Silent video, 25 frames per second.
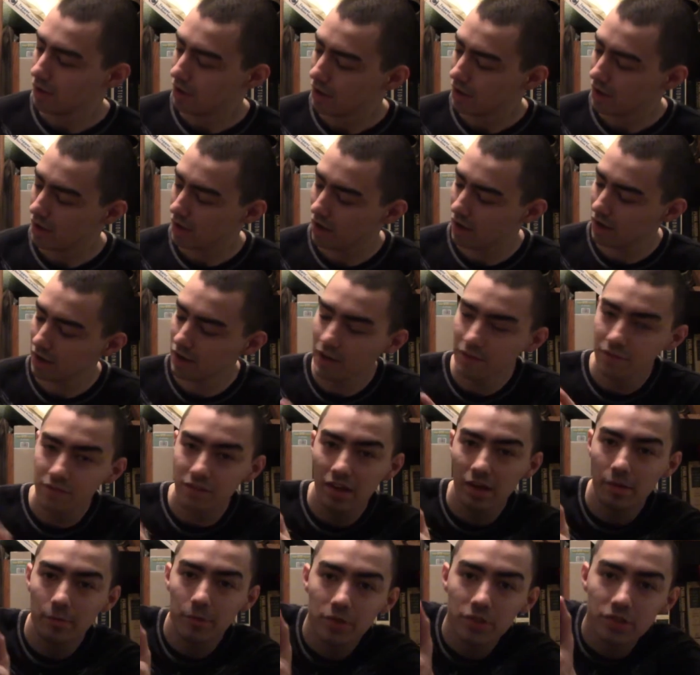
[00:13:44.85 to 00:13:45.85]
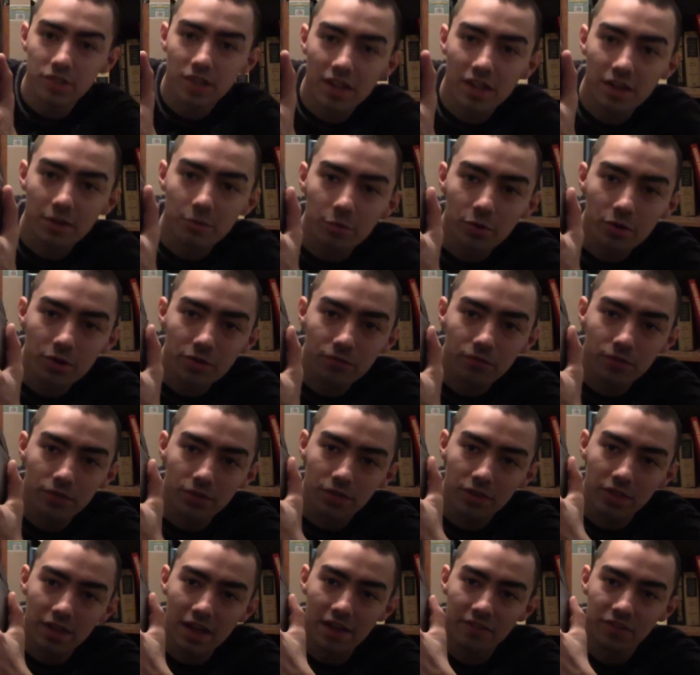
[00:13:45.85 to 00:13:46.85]
enough damage that it would have
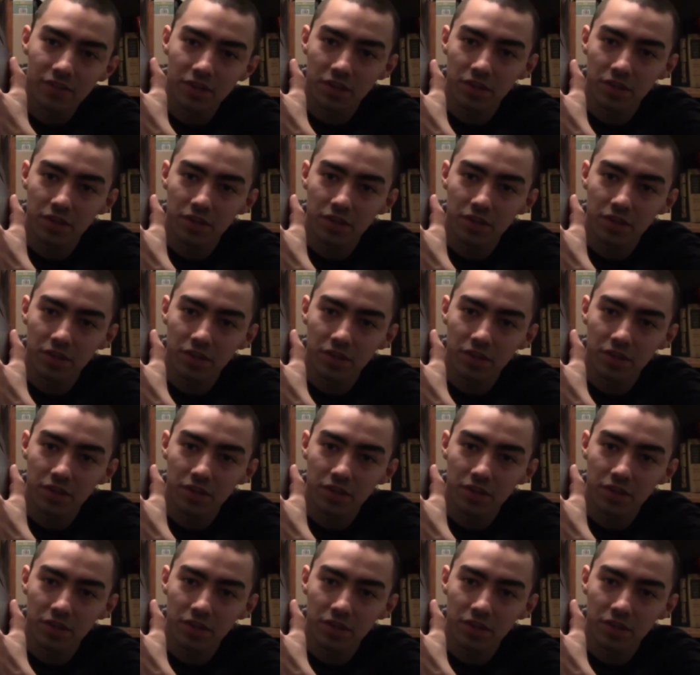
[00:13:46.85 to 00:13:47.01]
left a